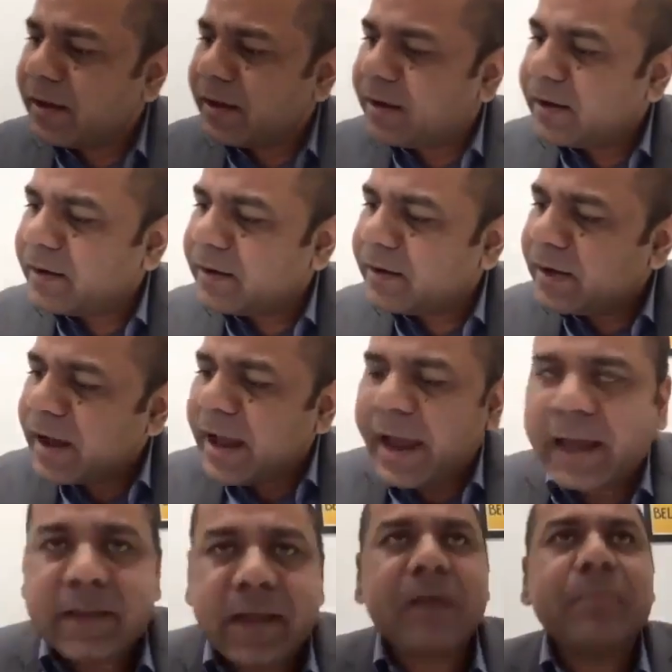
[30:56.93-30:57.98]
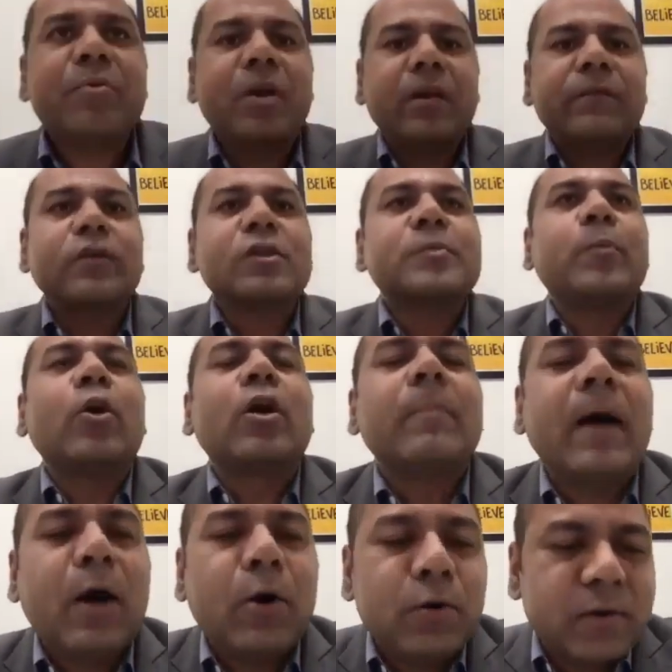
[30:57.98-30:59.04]
And then Pranav, you spoke
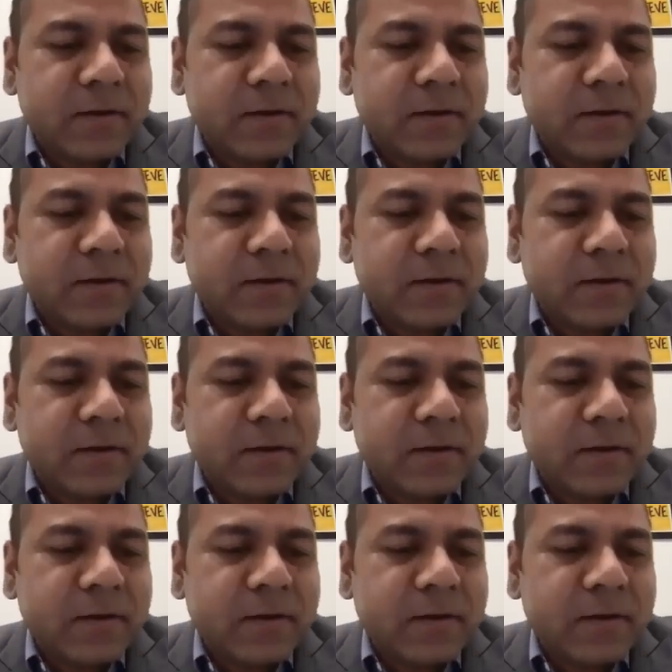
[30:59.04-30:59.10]
about,